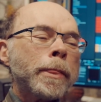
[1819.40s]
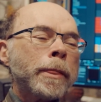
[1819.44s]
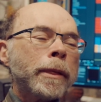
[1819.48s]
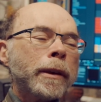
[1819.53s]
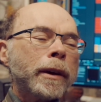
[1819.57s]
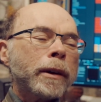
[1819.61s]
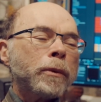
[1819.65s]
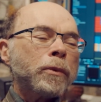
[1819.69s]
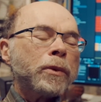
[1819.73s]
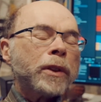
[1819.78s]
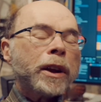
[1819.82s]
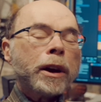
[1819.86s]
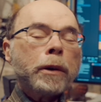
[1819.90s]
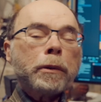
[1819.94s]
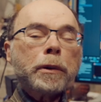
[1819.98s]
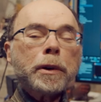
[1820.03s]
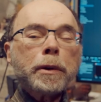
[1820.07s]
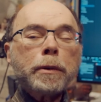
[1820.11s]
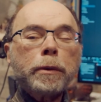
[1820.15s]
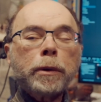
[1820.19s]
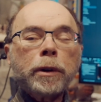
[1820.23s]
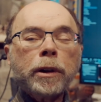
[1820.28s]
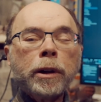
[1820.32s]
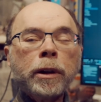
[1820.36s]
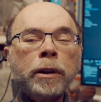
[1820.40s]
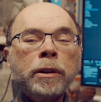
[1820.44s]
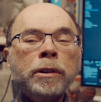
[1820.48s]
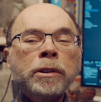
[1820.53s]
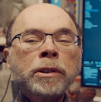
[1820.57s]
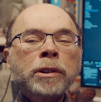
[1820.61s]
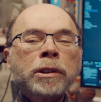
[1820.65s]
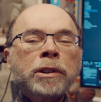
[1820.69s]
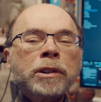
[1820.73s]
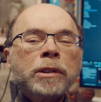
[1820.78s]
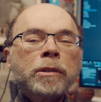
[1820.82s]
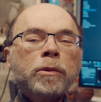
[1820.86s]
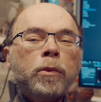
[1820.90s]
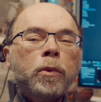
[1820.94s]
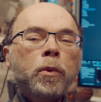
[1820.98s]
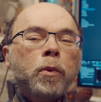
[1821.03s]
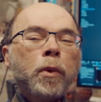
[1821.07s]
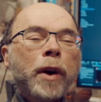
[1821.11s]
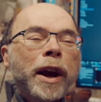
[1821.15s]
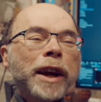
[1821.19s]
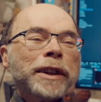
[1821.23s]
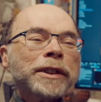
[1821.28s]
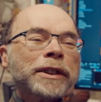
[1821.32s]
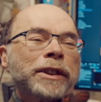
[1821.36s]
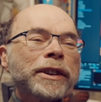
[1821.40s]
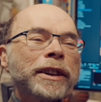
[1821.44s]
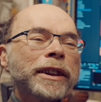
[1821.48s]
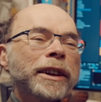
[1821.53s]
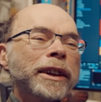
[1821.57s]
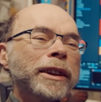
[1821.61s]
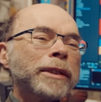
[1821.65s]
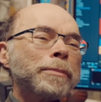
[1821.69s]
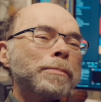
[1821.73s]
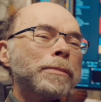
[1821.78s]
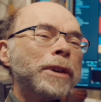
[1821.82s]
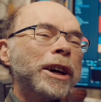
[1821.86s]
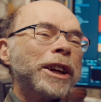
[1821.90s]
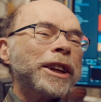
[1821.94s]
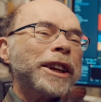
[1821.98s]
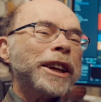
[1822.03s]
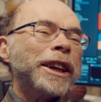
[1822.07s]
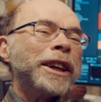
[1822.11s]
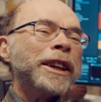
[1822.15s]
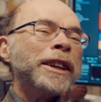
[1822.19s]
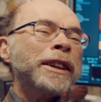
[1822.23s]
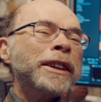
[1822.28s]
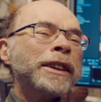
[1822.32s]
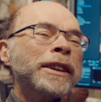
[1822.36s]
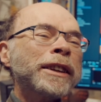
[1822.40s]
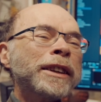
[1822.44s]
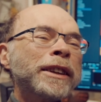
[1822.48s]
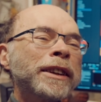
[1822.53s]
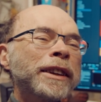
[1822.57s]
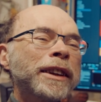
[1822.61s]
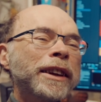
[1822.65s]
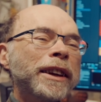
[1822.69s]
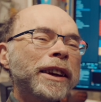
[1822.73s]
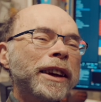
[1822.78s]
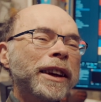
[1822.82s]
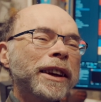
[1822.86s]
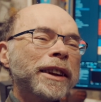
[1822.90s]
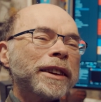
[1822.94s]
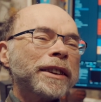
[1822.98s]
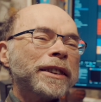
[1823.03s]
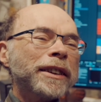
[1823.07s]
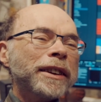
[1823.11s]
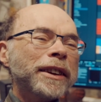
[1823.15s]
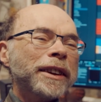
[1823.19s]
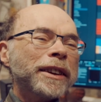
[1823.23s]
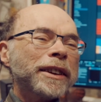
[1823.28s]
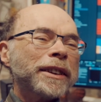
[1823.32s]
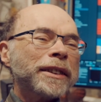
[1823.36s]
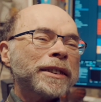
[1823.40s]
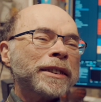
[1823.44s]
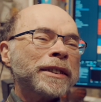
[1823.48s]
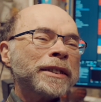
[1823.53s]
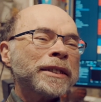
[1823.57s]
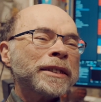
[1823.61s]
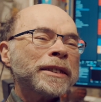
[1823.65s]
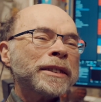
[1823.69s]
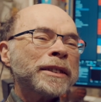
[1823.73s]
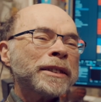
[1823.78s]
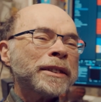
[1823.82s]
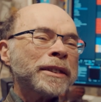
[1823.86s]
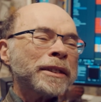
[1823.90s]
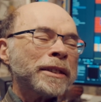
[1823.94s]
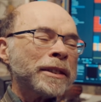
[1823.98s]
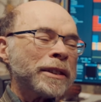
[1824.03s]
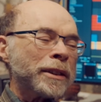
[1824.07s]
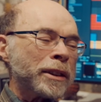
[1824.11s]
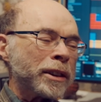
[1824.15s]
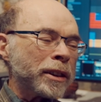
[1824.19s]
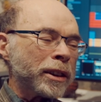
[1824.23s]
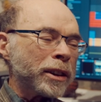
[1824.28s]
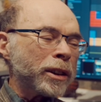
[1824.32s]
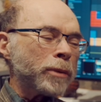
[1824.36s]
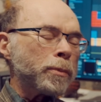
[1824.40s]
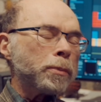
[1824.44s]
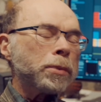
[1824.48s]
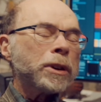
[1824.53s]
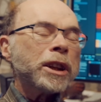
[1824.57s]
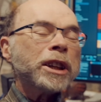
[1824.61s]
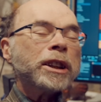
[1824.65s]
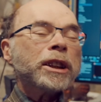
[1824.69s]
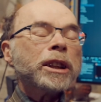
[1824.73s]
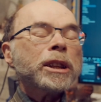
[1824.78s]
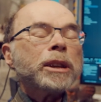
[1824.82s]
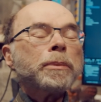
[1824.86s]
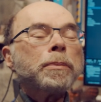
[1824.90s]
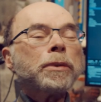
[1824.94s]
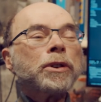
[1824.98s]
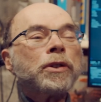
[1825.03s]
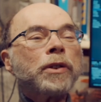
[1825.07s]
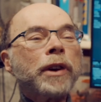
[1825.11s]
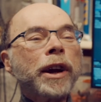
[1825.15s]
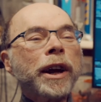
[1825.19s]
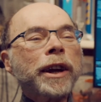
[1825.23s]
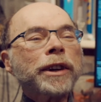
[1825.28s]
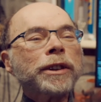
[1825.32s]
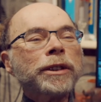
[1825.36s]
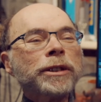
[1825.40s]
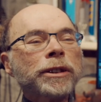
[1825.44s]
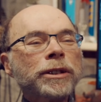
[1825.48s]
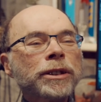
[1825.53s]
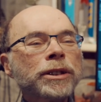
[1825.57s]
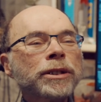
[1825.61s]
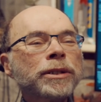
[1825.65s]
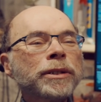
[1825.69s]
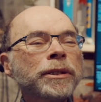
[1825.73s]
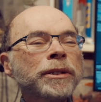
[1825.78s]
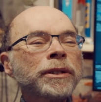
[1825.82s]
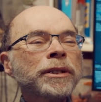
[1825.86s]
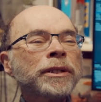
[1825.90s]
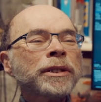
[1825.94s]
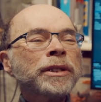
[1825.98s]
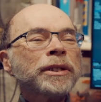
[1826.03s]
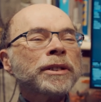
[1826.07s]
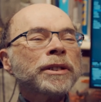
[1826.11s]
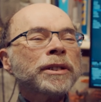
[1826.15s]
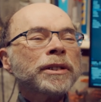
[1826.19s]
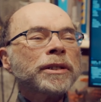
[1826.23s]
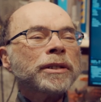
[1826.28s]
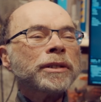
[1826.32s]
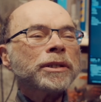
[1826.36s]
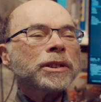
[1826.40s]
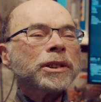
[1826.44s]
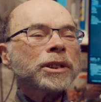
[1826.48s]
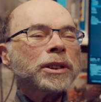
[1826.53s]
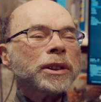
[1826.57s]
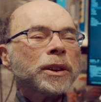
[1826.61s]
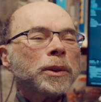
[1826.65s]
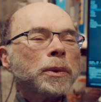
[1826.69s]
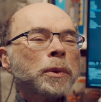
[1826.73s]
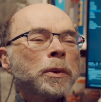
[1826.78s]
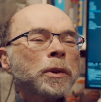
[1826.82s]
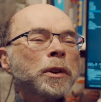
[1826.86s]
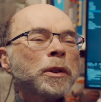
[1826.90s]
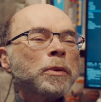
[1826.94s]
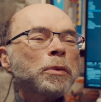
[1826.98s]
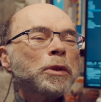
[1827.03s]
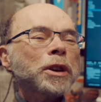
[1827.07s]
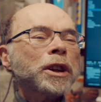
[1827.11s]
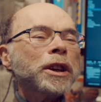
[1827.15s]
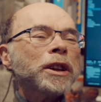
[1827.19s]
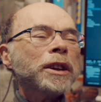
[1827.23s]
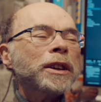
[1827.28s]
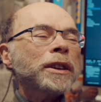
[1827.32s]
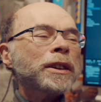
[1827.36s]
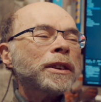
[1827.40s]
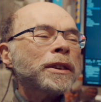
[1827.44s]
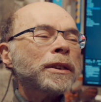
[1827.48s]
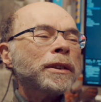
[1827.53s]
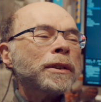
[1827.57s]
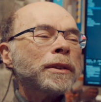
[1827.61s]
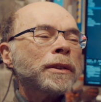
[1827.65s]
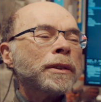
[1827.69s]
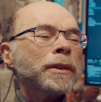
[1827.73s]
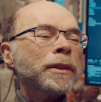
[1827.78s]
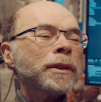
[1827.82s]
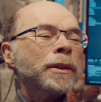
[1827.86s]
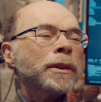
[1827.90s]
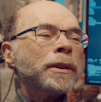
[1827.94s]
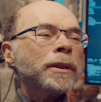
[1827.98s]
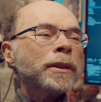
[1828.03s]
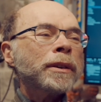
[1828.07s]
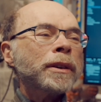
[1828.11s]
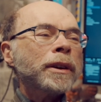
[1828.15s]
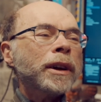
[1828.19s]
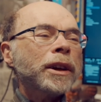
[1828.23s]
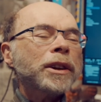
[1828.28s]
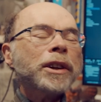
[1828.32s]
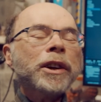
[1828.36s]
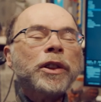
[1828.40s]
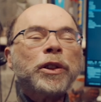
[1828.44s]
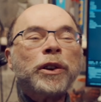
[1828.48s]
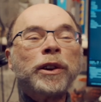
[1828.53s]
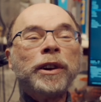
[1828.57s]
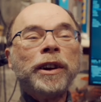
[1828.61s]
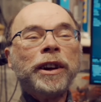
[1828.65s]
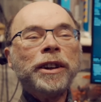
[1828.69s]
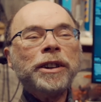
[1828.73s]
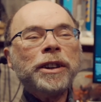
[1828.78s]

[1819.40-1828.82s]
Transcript: And there we were, wet and muddy, and completely bedraggled. So we another